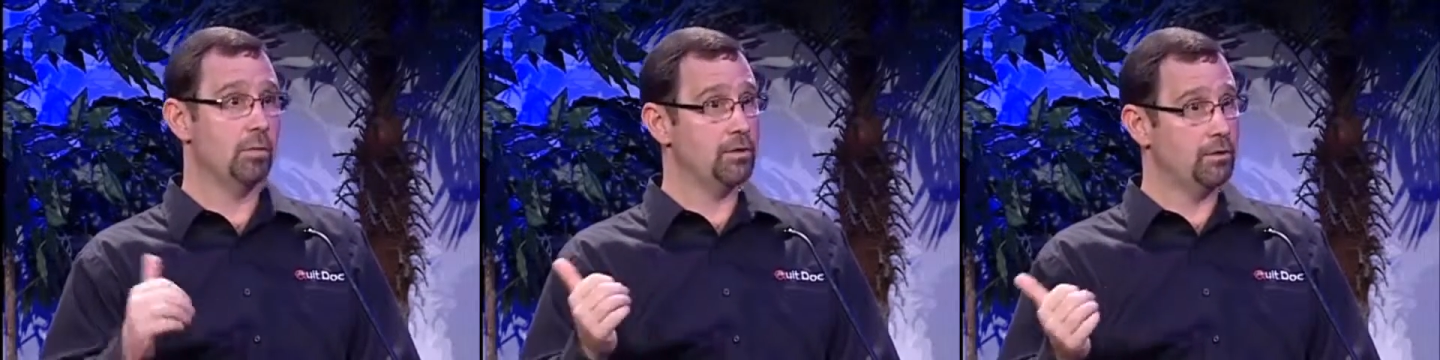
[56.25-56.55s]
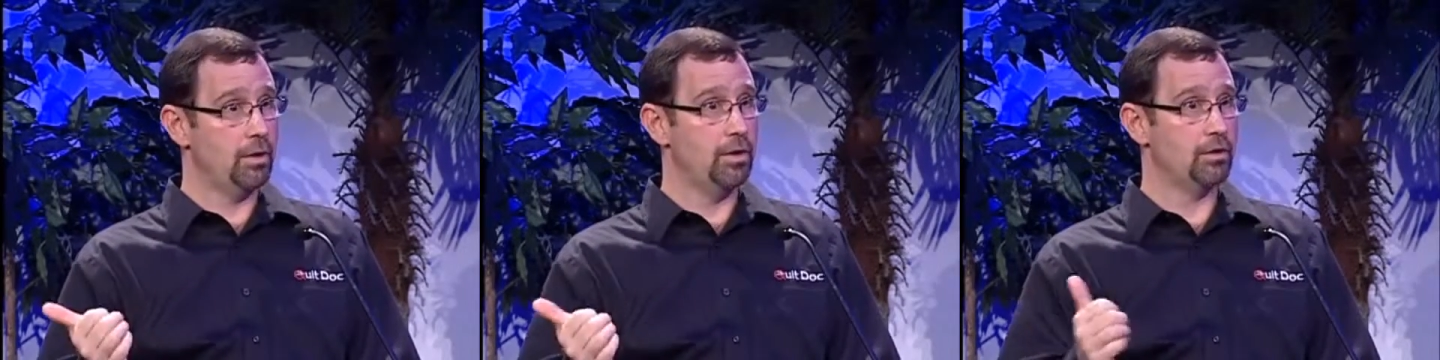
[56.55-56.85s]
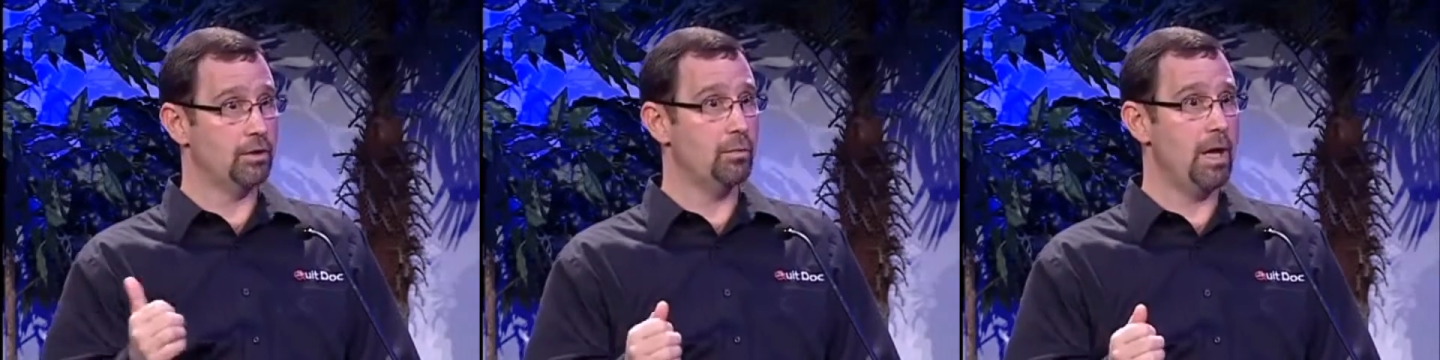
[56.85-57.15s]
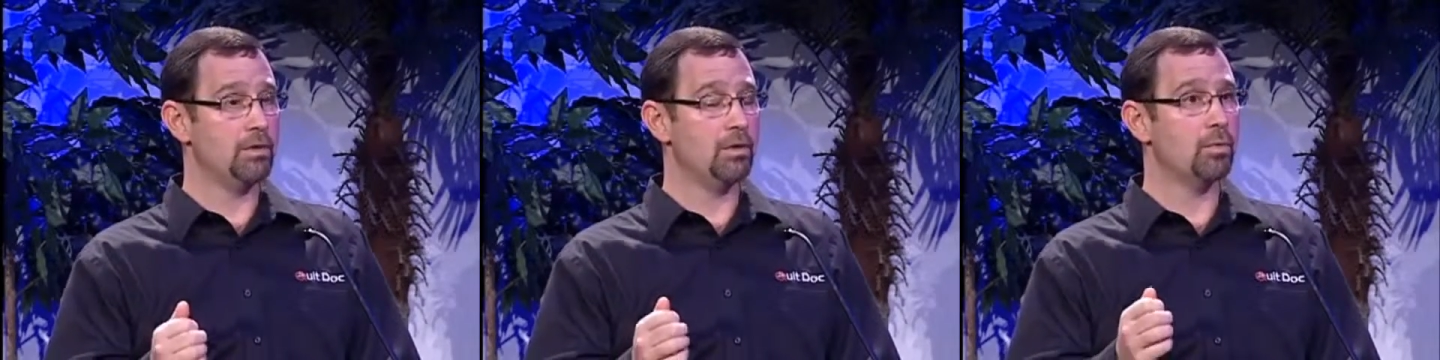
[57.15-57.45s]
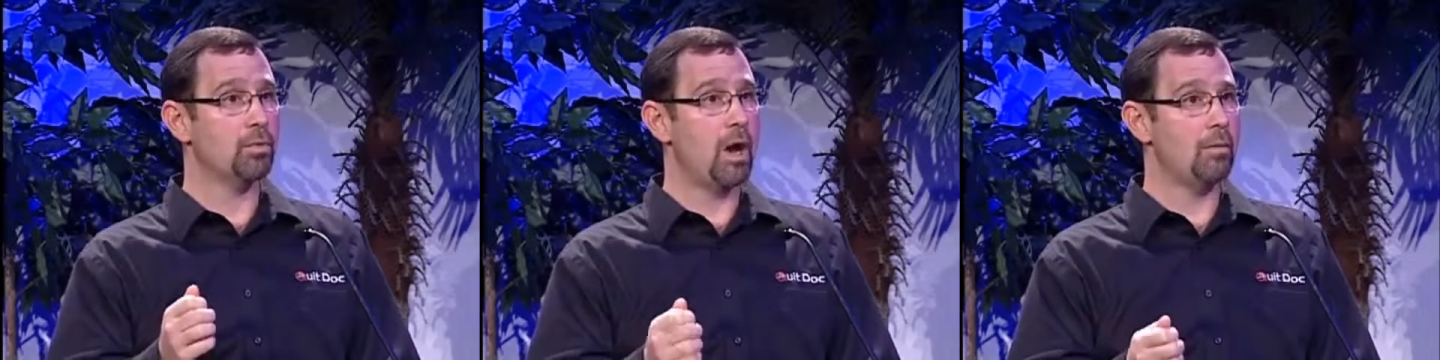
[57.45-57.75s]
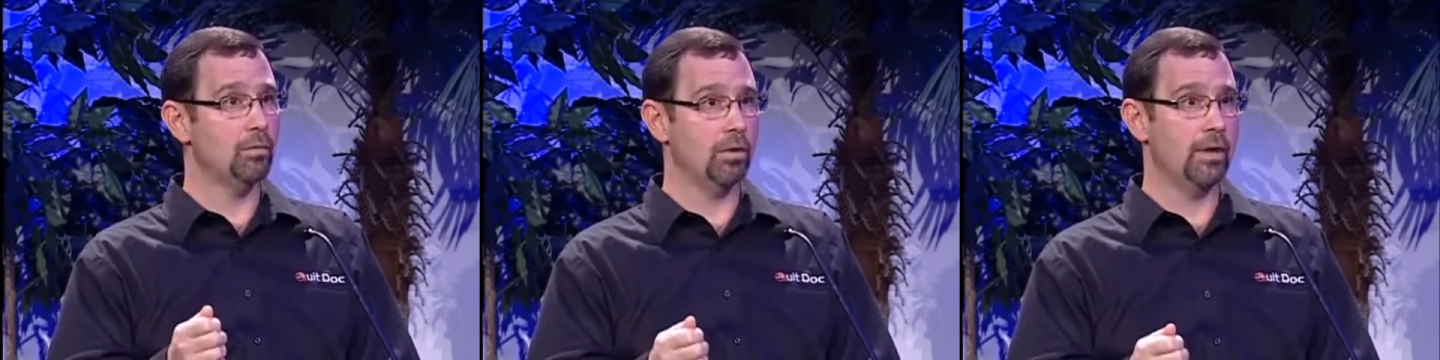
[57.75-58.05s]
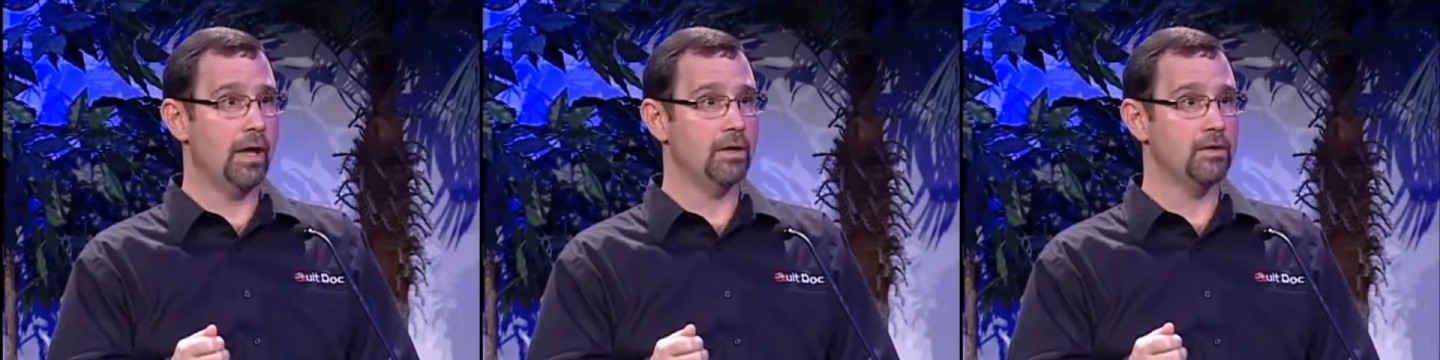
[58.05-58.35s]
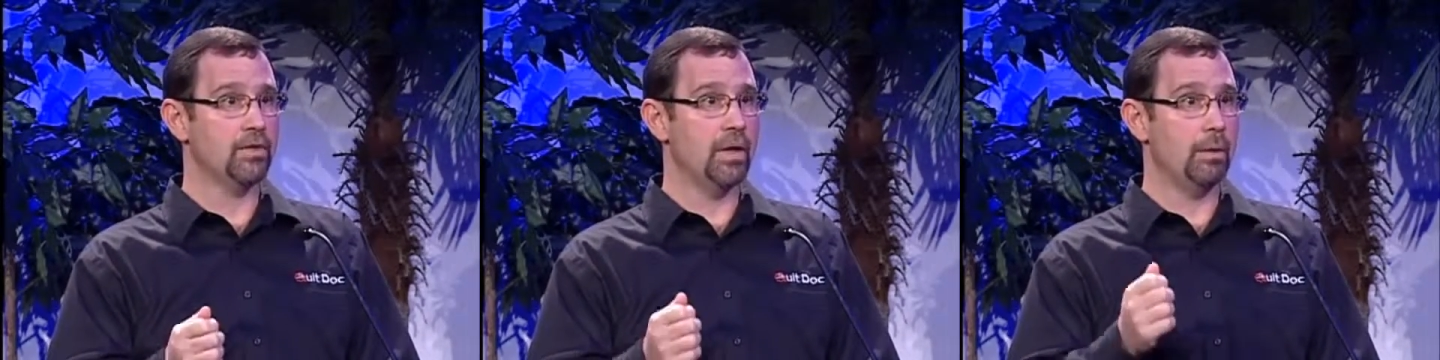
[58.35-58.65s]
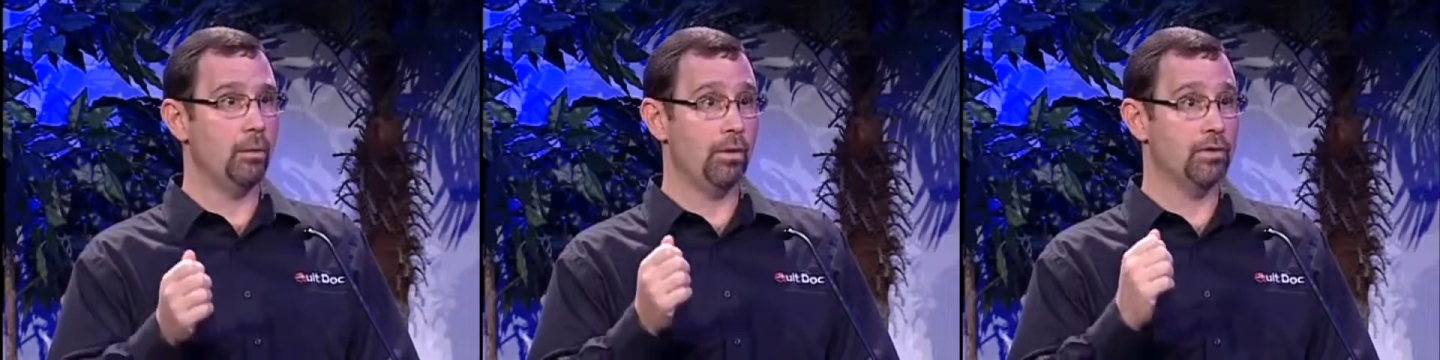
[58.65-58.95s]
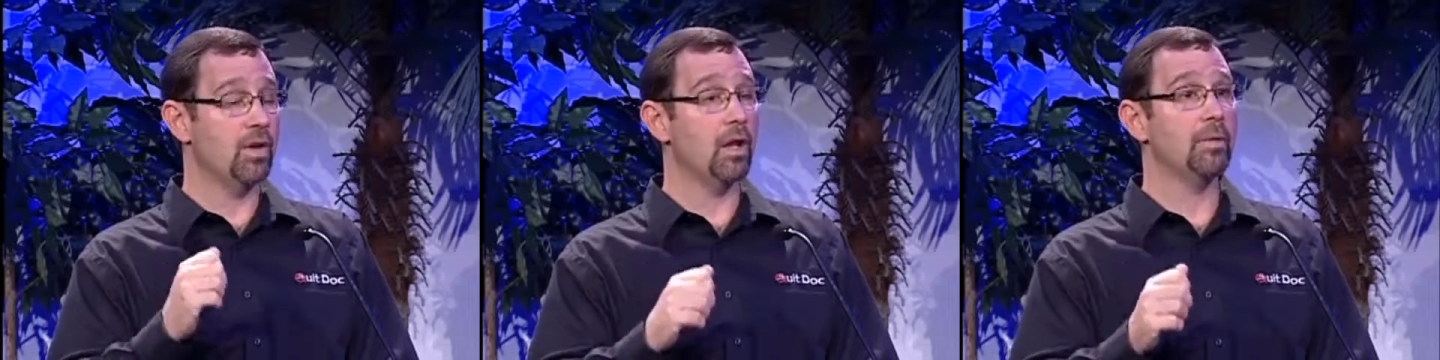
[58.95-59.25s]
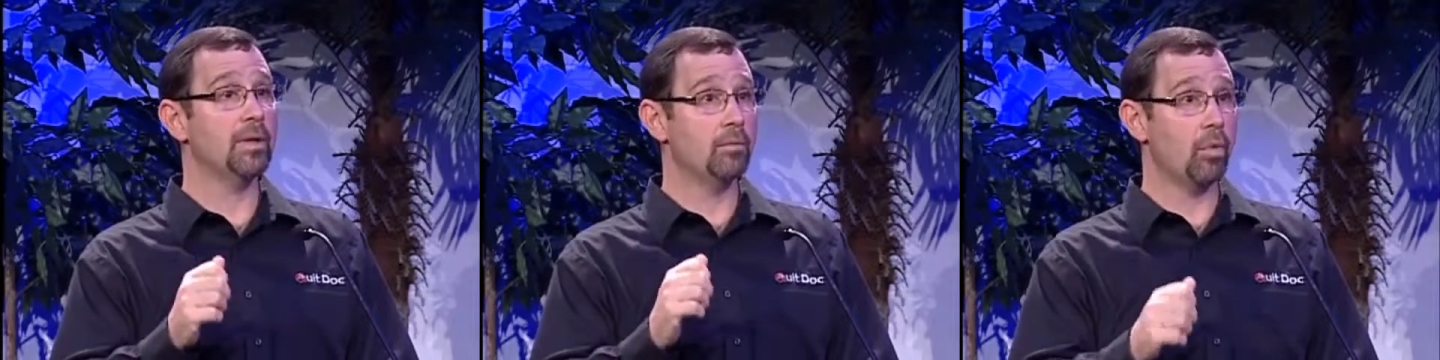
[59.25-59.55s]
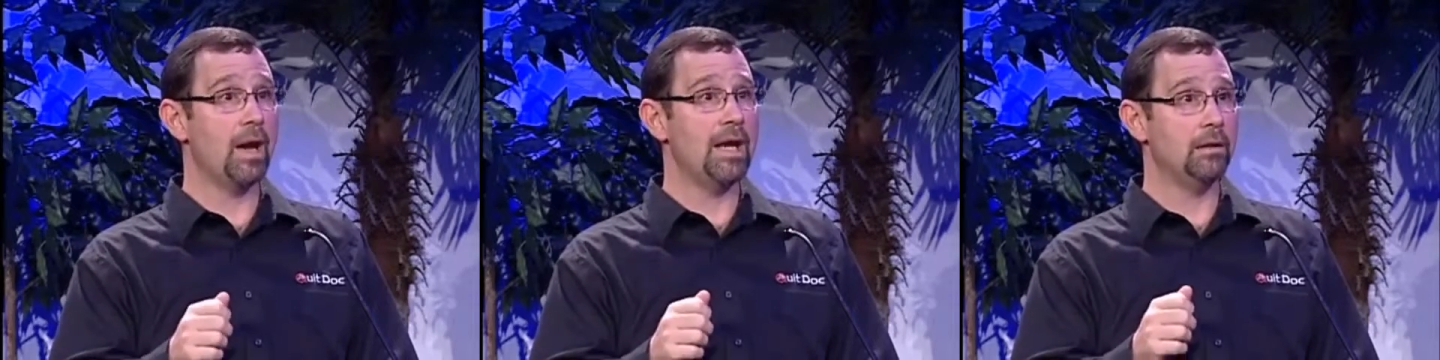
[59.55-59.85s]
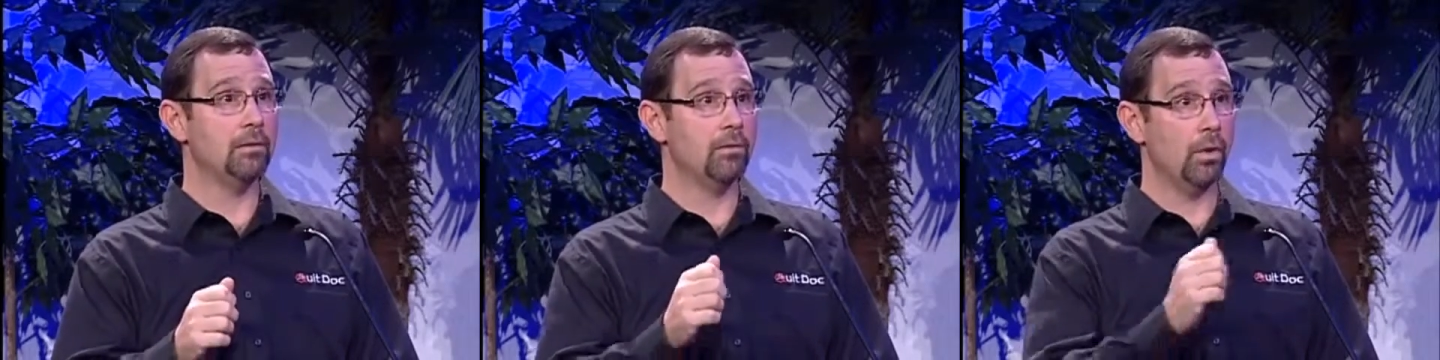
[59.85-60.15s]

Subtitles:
But as Janiece just mentioned, the problem with that is that with a developing brain,